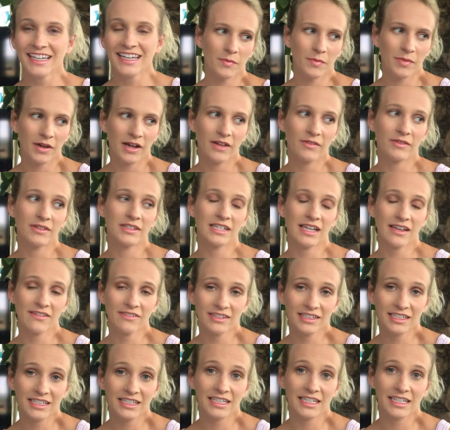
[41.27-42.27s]
But we
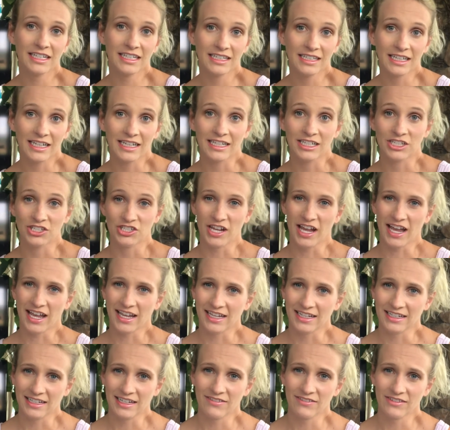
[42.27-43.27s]
definitely needed like a
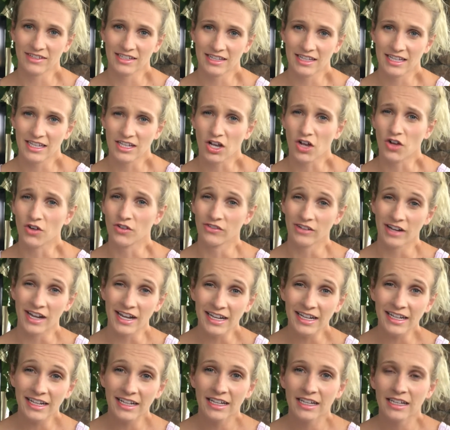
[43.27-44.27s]
jacket and everything
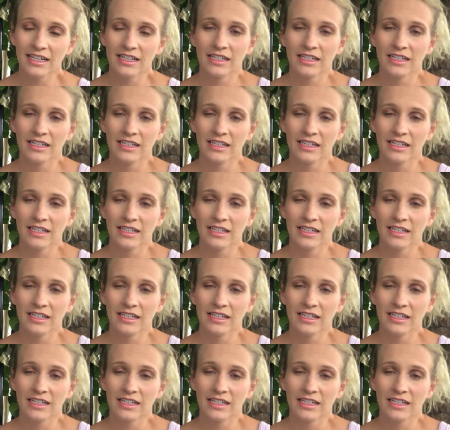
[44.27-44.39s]
already.